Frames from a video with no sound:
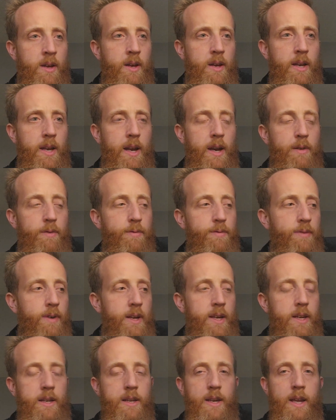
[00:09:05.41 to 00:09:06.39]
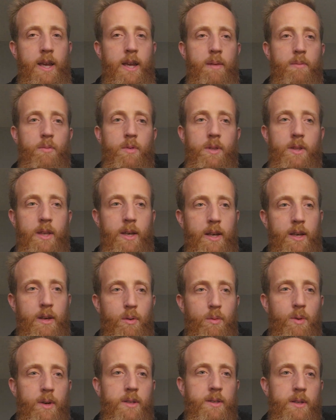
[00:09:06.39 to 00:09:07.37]
it had a funny name. What the hell
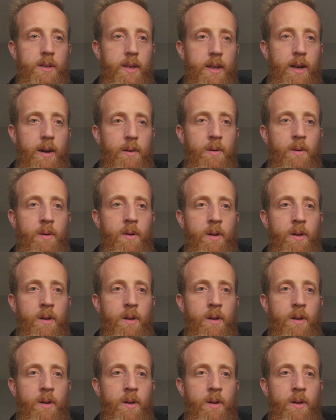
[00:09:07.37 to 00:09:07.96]
was it now?